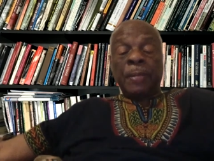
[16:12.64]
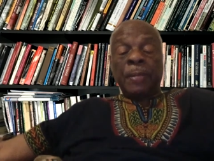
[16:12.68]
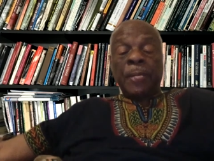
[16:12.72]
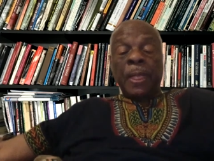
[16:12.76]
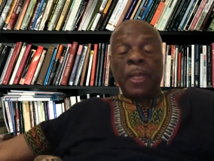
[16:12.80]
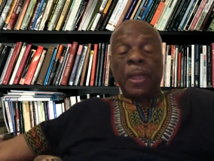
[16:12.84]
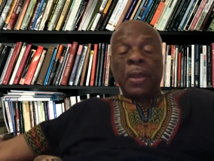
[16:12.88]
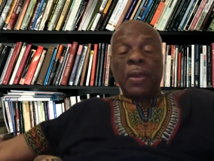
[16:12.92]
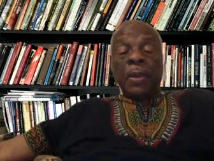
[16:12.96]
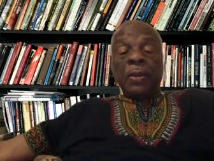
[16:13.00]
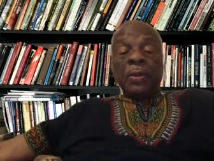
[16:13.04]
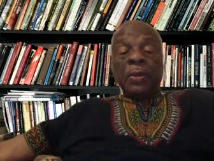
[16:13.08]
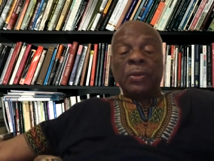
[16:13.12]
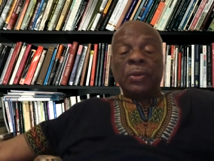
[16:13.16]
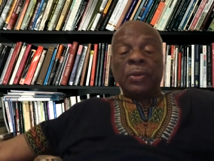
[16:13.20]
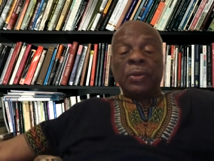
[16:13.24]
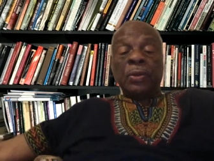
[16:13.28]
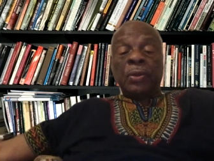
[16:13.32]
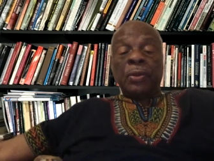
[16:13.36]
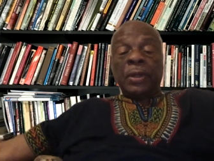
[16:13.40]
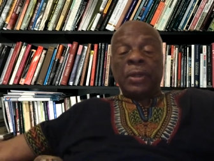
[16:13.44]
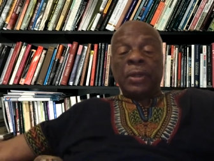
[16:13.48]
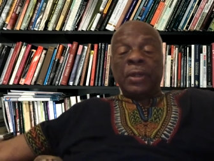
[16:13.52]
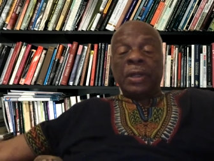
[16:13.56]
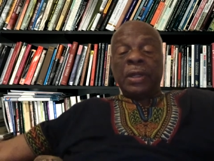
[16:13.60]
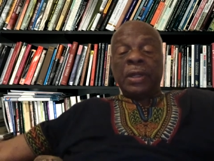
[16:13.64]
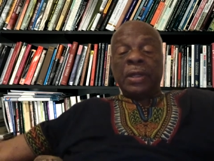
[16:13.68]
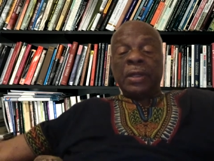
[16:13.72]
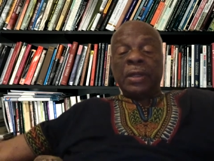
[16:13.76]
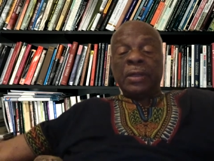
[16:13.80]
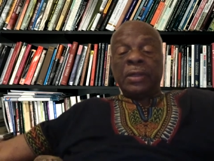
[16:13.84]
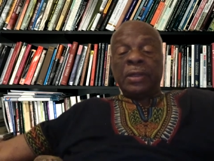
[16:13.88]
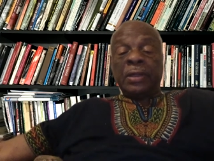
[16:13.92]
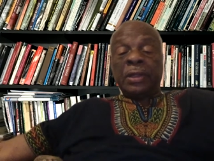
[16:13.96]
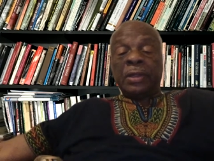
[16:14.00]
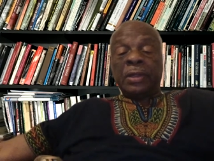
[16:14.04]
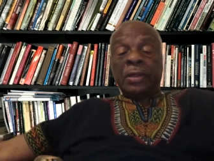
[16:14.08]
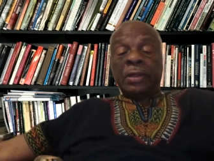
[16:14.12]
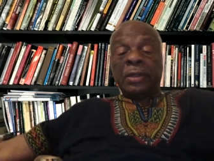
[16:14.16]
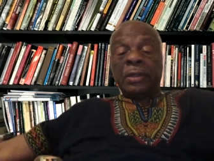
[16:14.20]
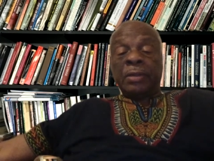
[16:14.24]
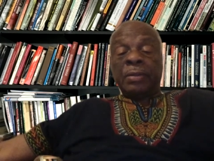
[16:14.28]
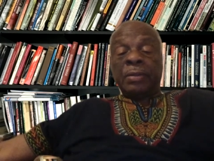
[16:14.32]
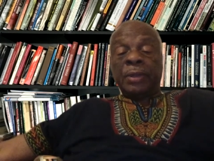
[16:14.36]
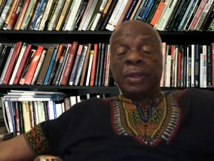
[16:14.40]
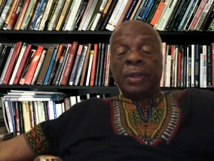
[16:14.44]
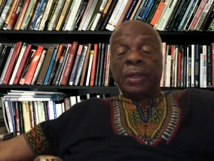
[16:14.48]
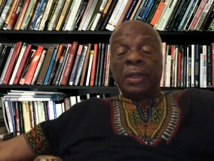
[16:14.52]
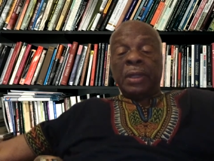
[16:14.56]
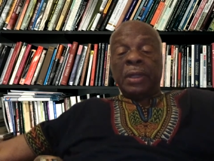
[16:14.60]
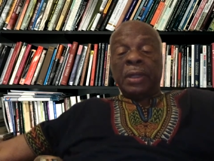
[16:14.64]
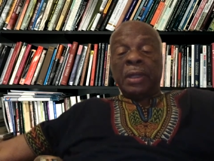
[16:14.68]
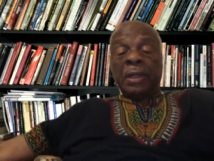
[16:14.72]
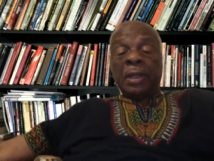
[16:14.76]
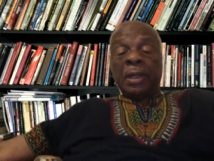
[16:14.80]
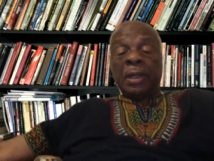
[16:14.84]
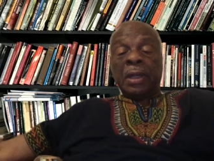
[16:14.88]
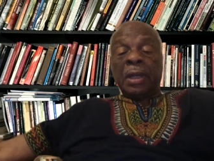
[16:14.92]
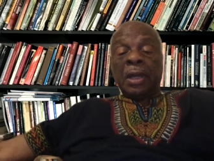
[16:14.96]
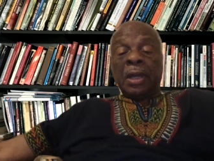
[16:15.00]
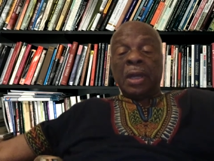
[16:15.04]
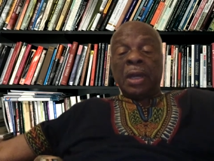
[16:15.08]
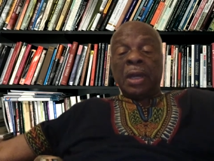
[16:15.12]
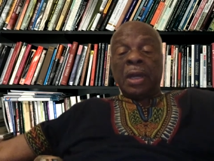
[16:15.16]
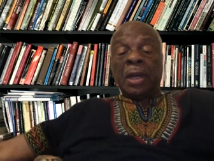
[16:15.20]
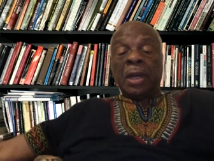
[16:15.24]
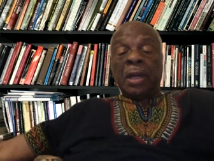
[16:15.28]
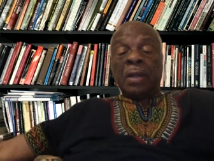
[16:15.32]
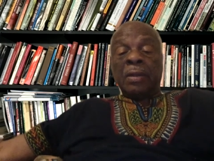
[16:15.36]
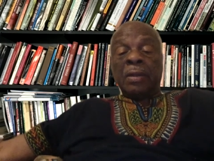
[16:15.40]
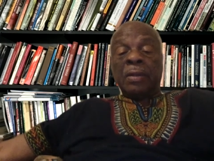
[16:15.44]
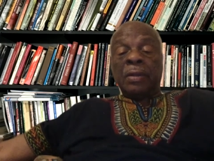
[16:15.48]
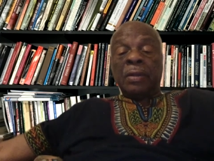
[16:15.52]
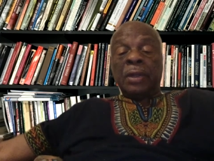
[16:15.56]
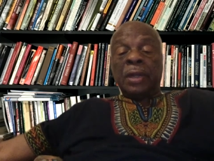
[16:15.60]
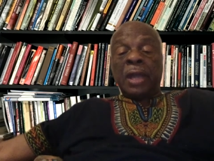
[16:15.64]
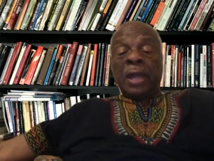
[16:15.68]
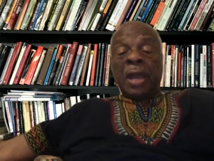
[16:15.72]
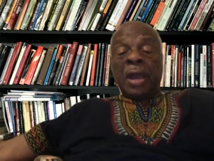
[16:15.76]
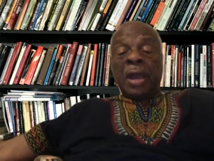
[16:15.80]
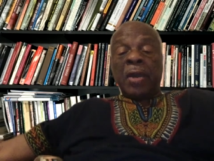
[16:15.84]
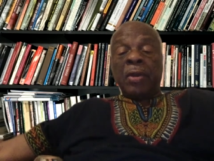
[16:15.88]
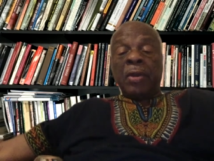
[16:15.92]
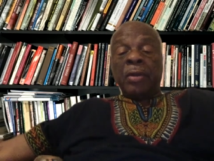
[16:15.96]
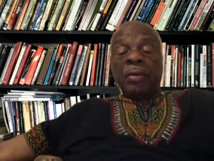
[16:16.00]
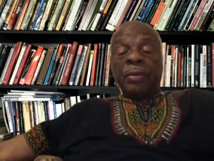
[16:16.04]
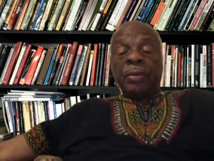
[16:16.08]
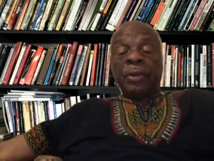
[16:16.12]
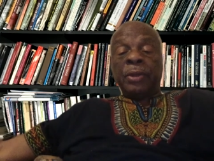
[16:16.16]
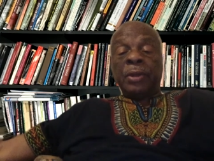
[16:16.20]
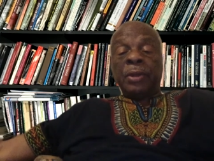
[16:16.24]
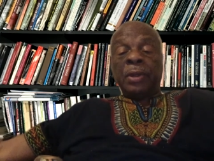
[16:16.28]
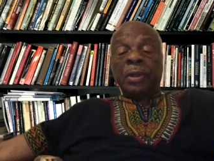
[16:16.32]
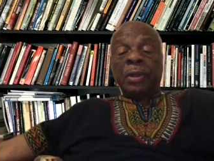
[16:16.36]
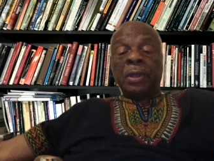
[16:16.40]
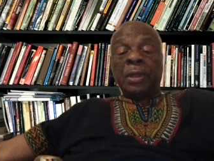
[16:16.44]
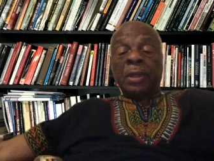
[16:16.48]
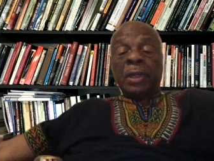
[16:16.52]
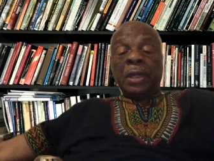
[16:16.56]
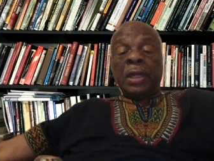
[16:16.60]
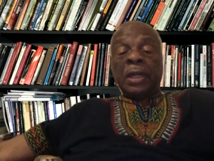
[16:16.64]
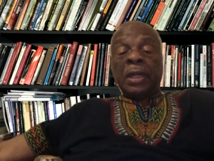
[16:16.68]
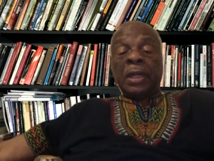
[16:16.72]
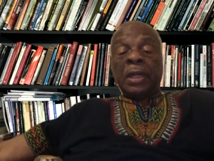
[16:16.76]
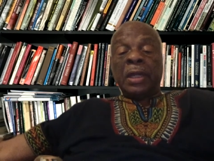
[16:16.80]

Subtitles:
to what they consider to be the Arab League.